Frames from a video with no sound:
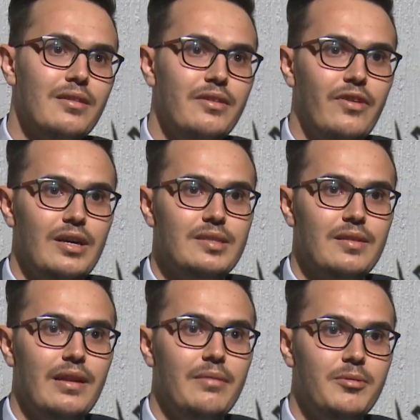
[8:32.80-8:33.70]
device,
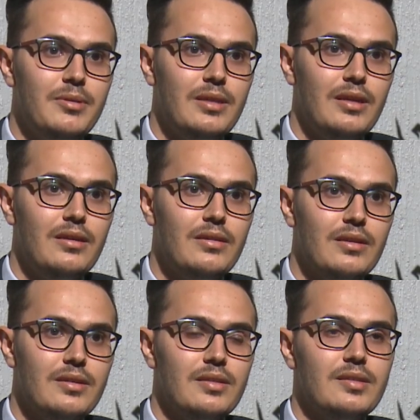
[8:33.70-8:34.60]
the MBBT
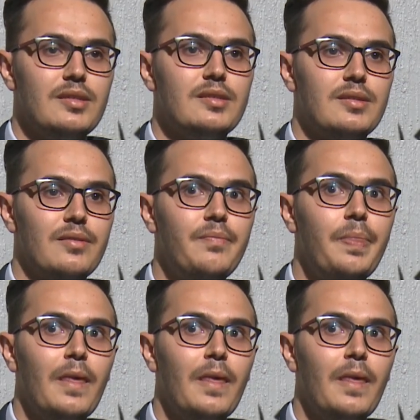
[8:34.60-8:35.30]
system,